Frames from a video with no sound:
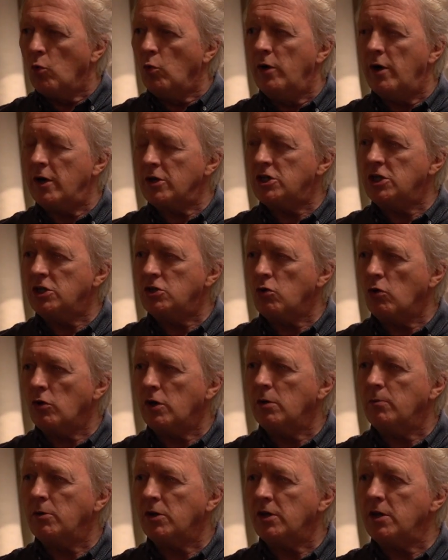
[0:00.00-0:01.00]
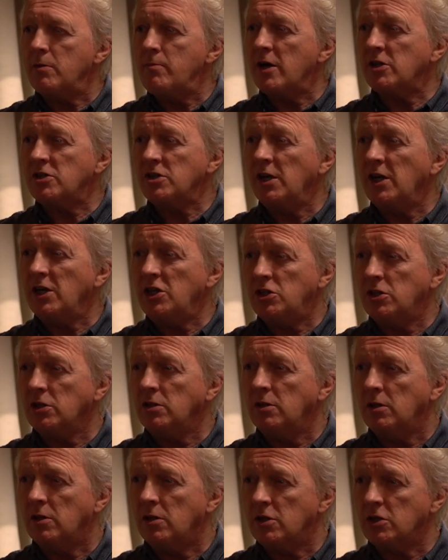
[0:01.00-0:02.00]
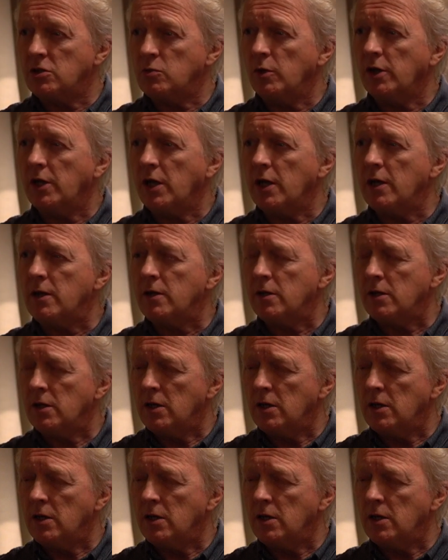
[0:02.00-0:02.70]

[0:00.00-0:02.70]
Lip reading: We're actually talking about the imagination this weekend.